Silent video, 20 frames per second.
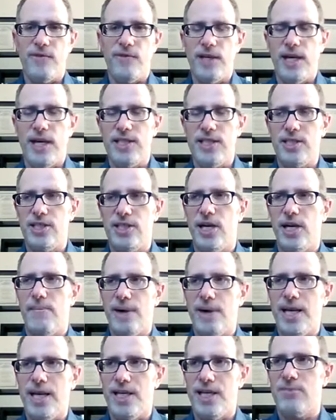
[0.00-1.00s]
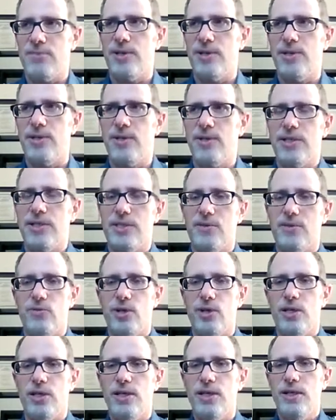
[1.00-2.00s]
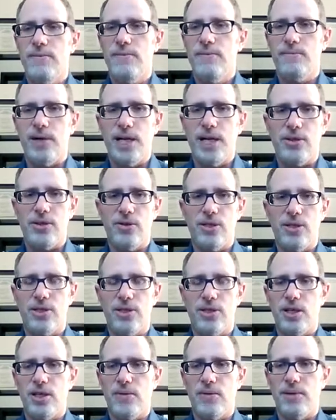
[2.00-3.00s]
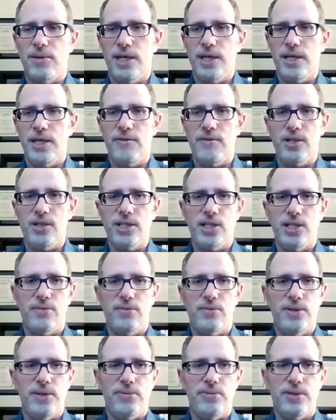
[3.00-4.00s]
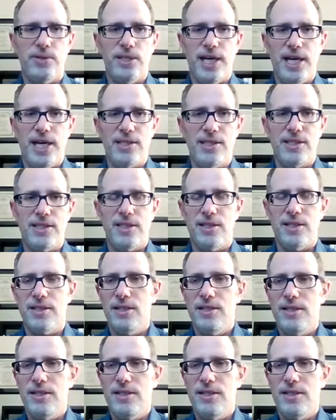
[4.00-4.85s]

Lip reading: I share my experience and what my thoughts are, but I never tell people not to,